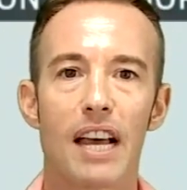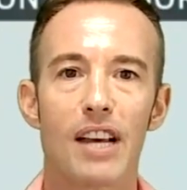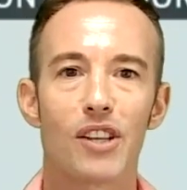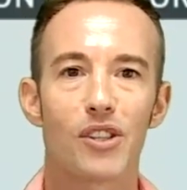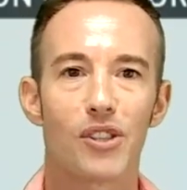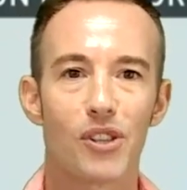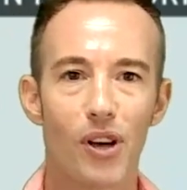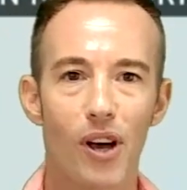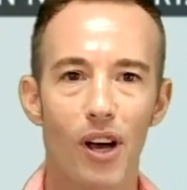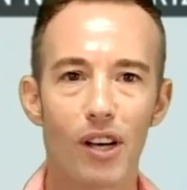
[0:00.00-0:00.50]

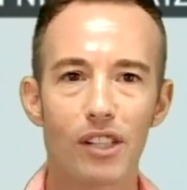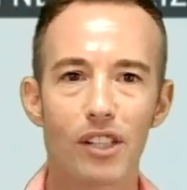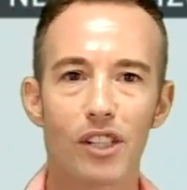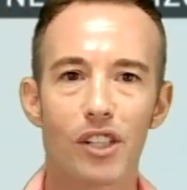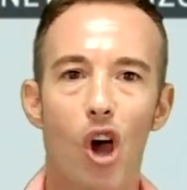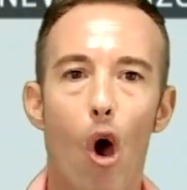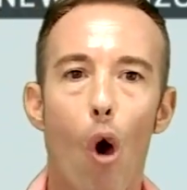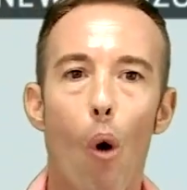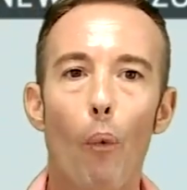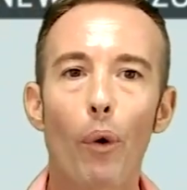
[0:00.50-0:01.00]
Thus,
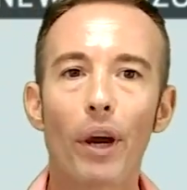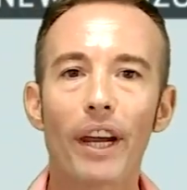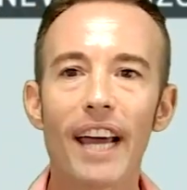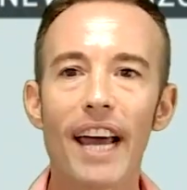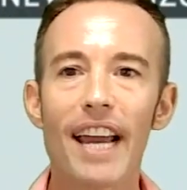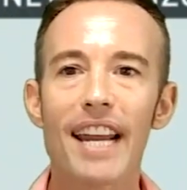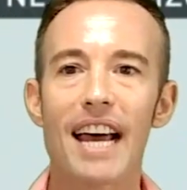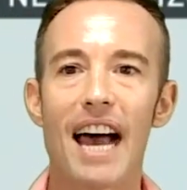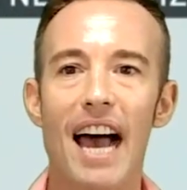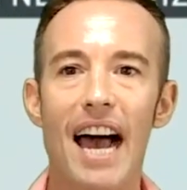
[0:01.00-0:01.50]
we
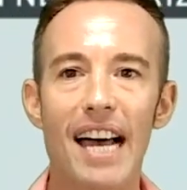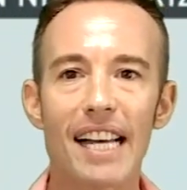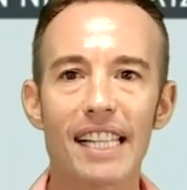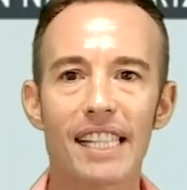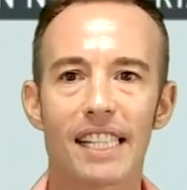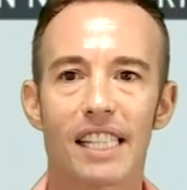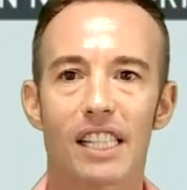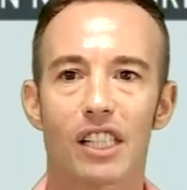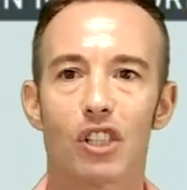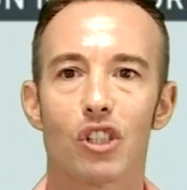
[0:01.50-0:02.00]
can
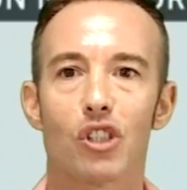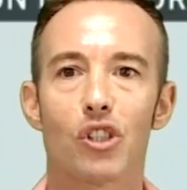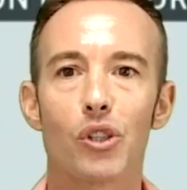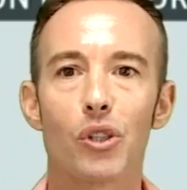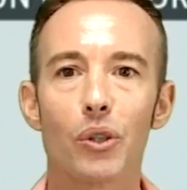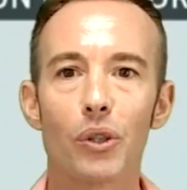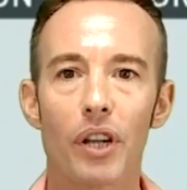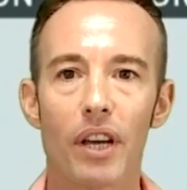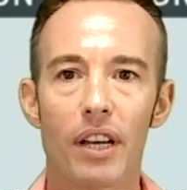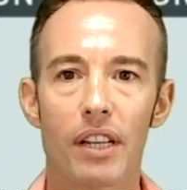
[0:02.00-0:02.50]
ask
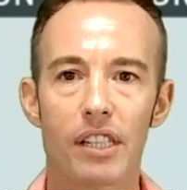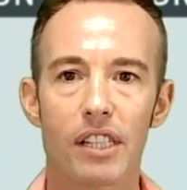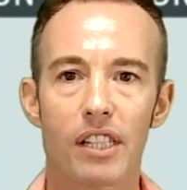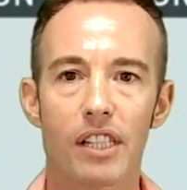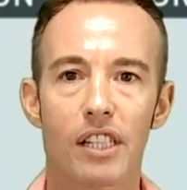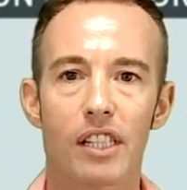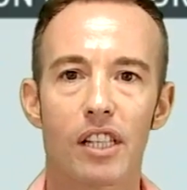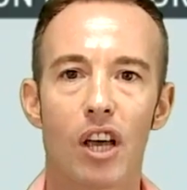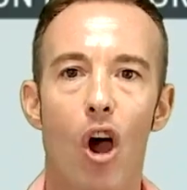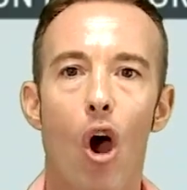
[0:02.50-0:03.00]

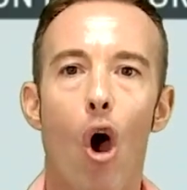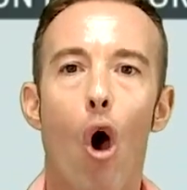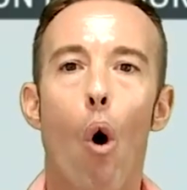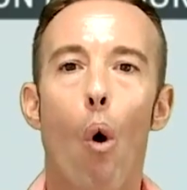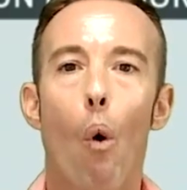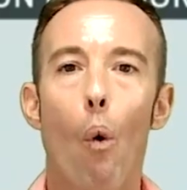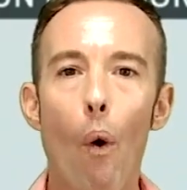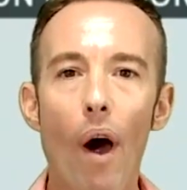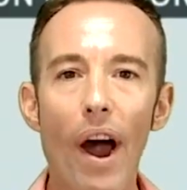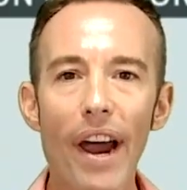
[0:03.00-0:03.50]
students,
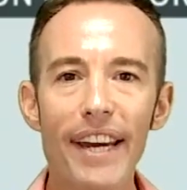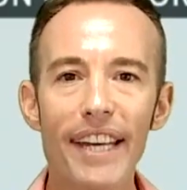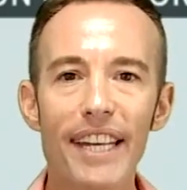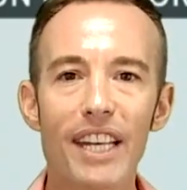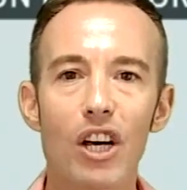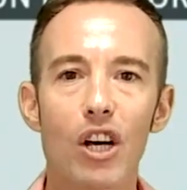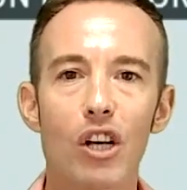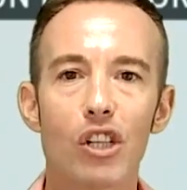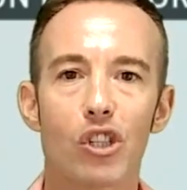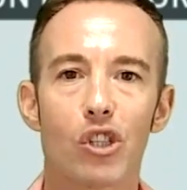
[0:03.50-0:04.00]
why
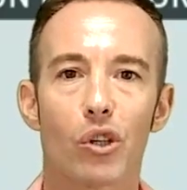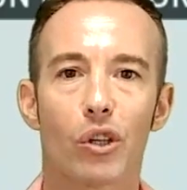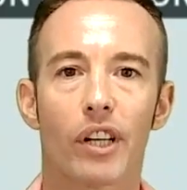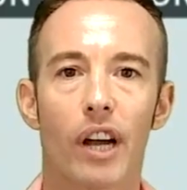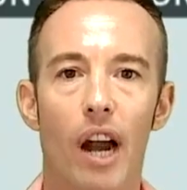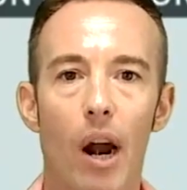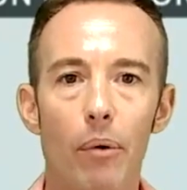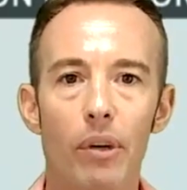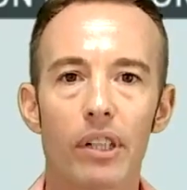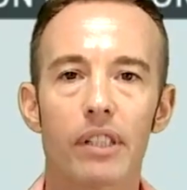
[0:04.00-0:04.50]
does the
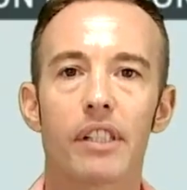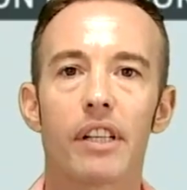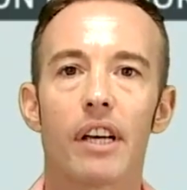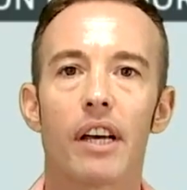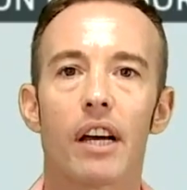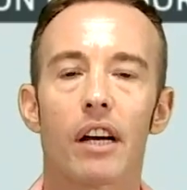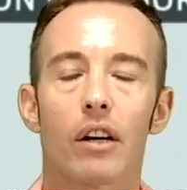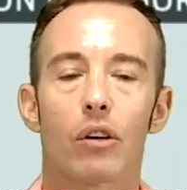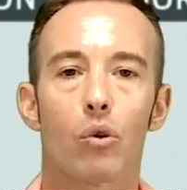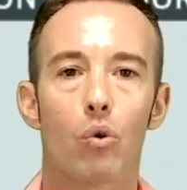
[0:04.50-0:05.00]

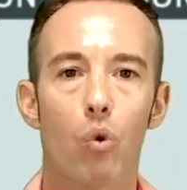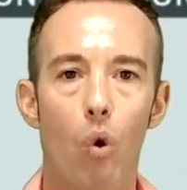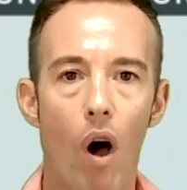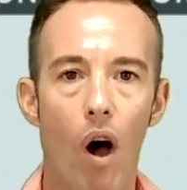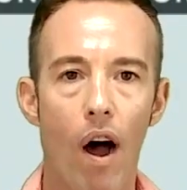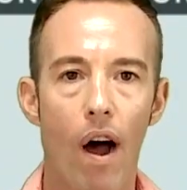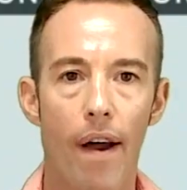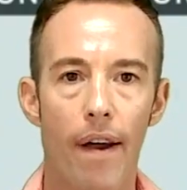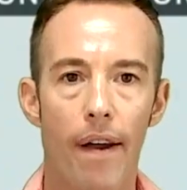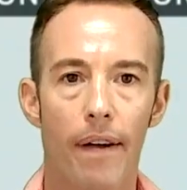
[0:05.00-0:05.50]
character
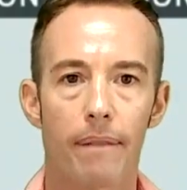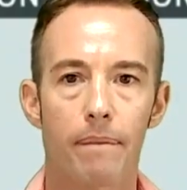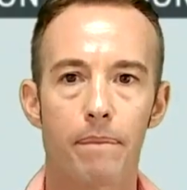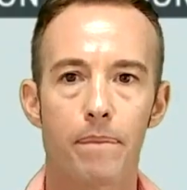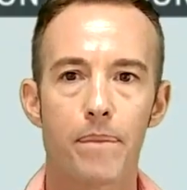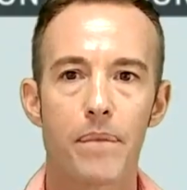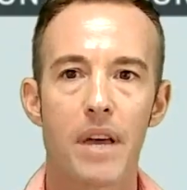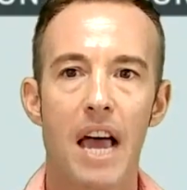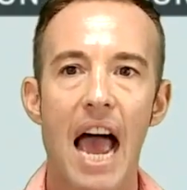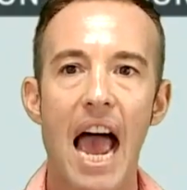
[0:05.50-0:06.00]
cry?
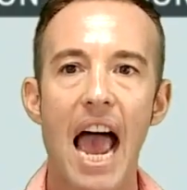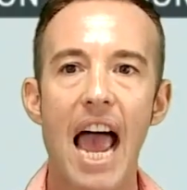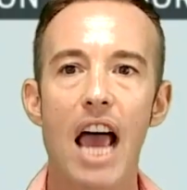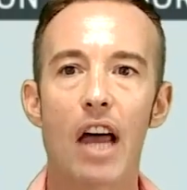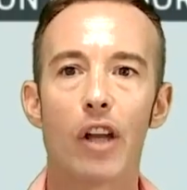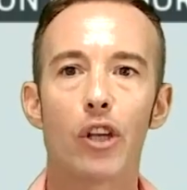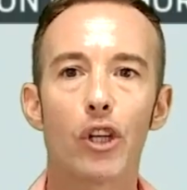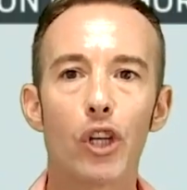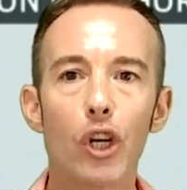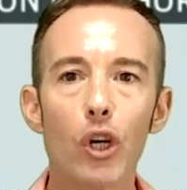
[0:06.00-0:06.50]

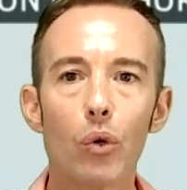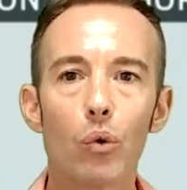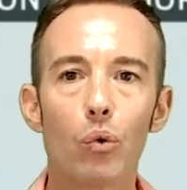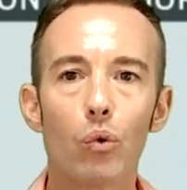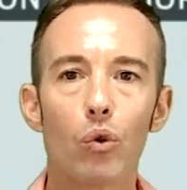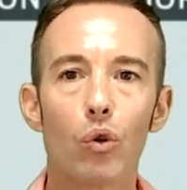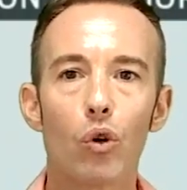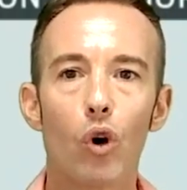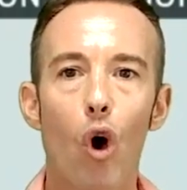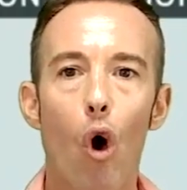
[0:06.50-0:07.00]
And you,
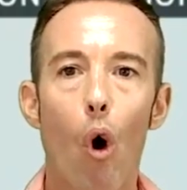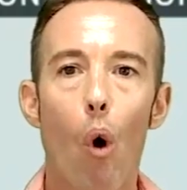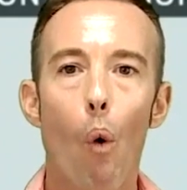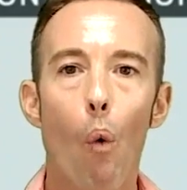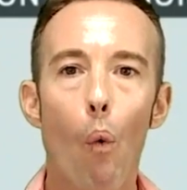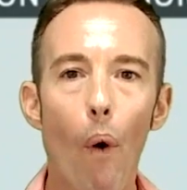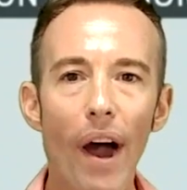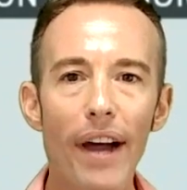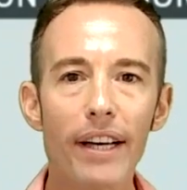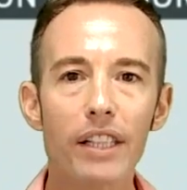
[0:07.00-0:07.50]

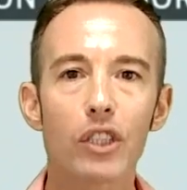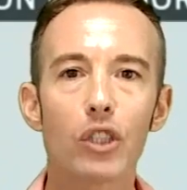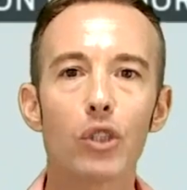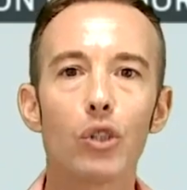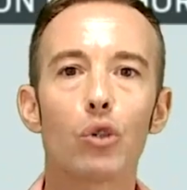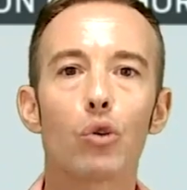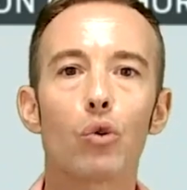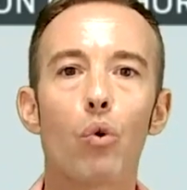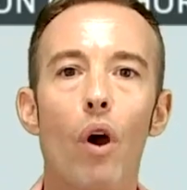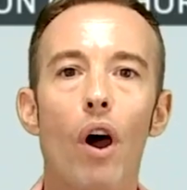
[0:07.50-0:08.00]
why do
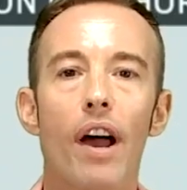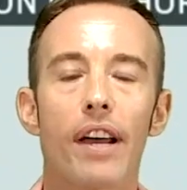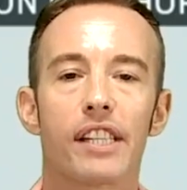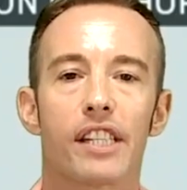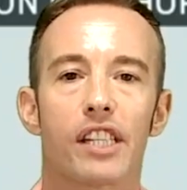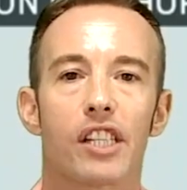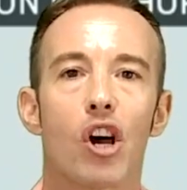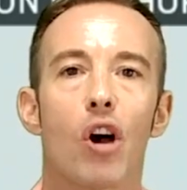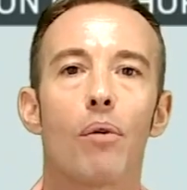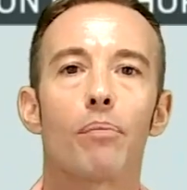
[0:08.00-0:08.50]
you cry
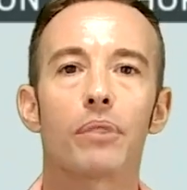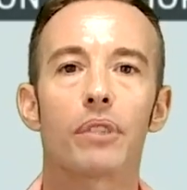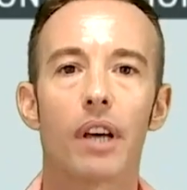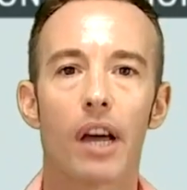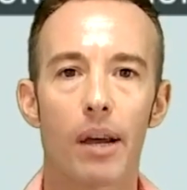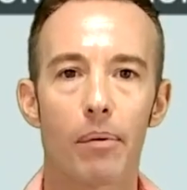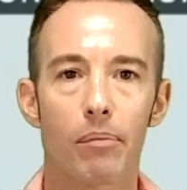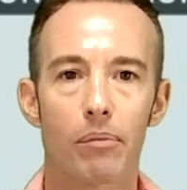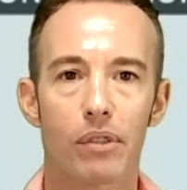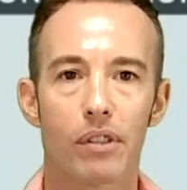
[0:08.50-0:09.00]

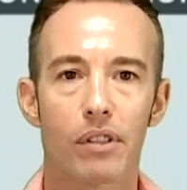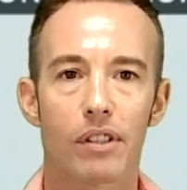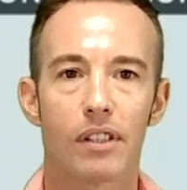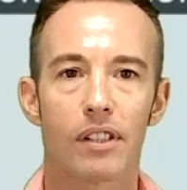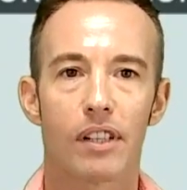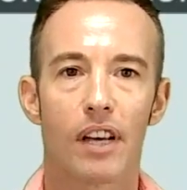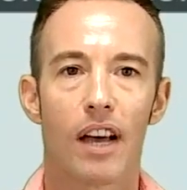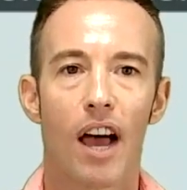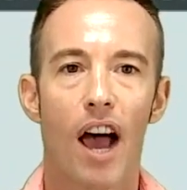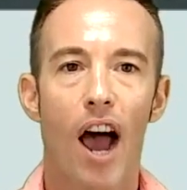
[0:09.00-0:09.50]
sometimes?
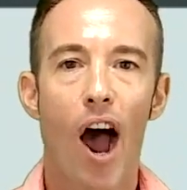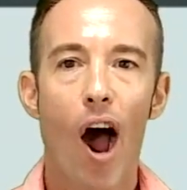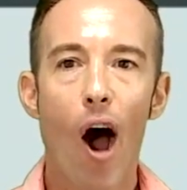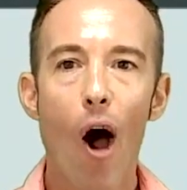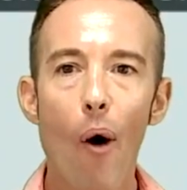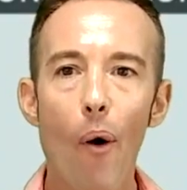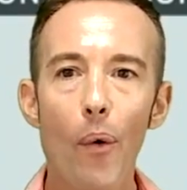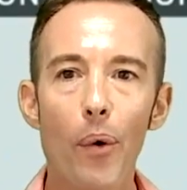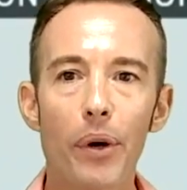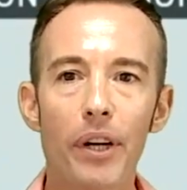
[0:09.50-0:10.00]

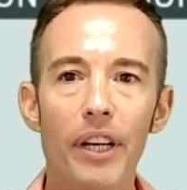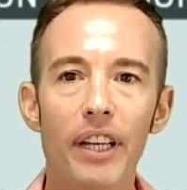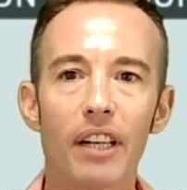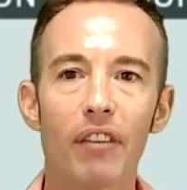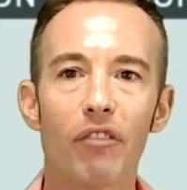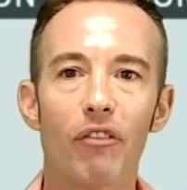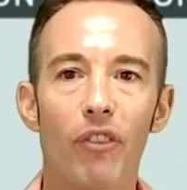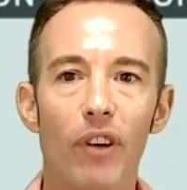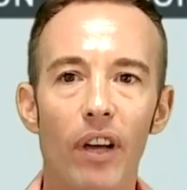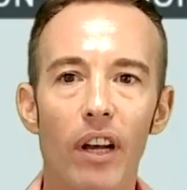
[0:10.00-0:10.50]
How did he
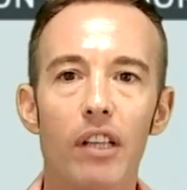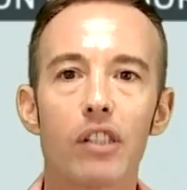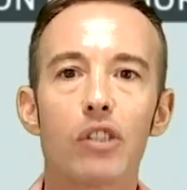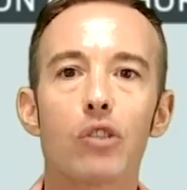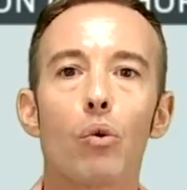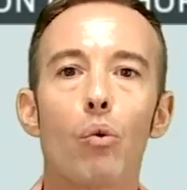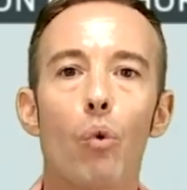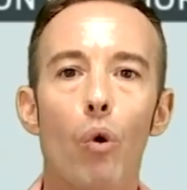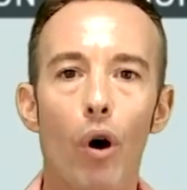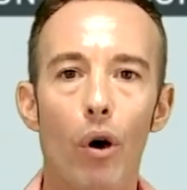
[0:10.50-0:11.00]
feel in
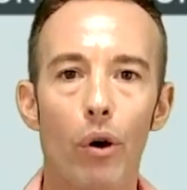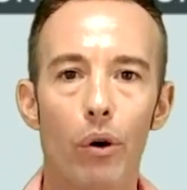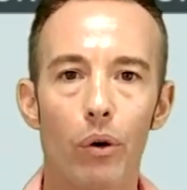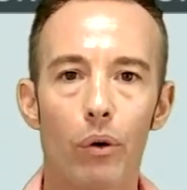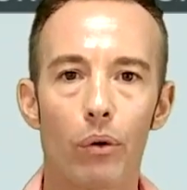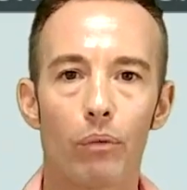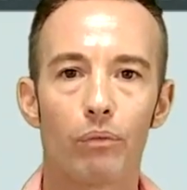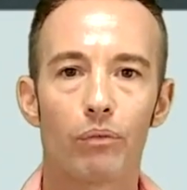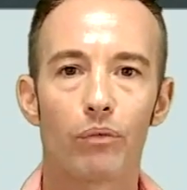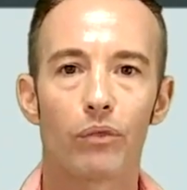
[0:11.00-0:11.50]
the water?
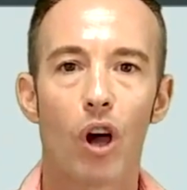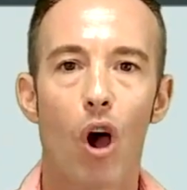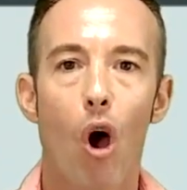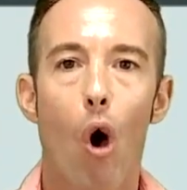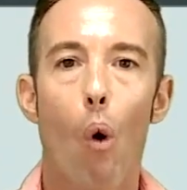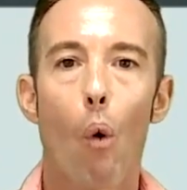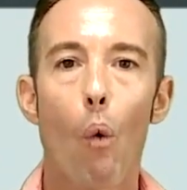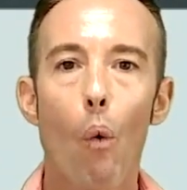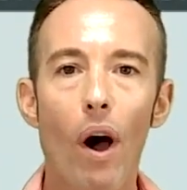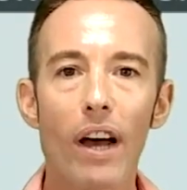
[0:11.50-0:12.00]

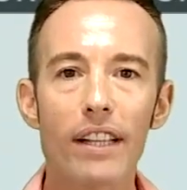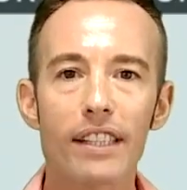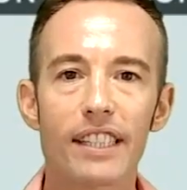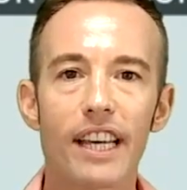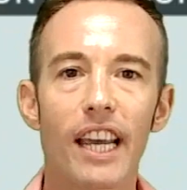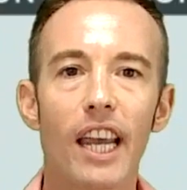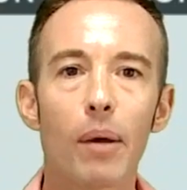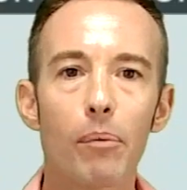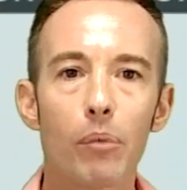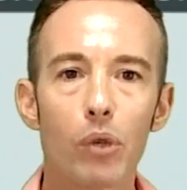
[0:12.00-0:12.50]
What
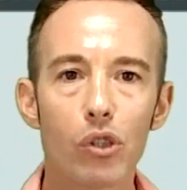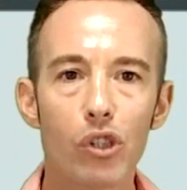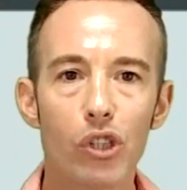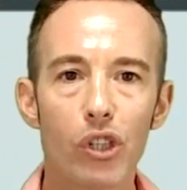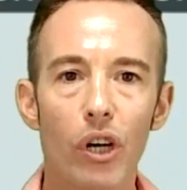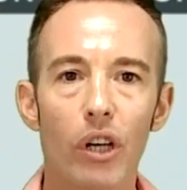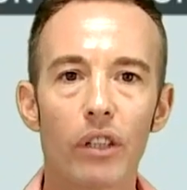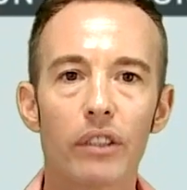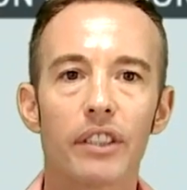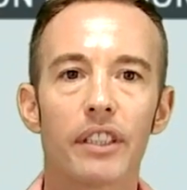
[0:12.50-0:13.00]

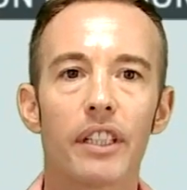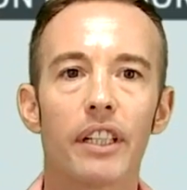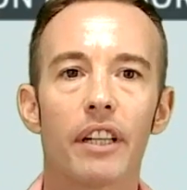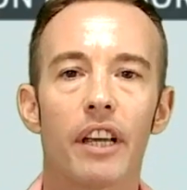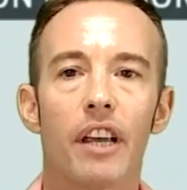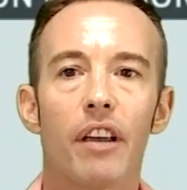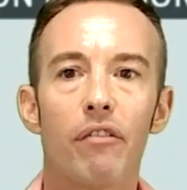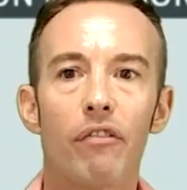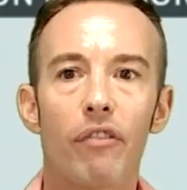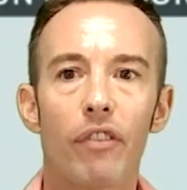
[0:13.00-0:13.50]
emotion did
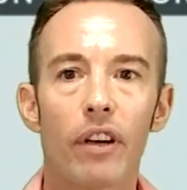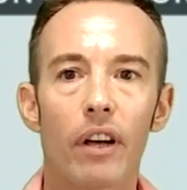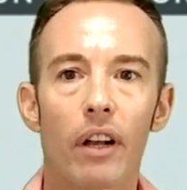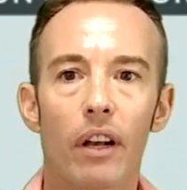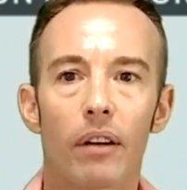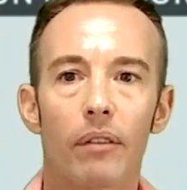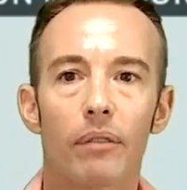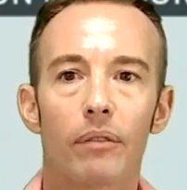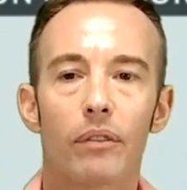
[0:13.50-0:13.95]
he feel?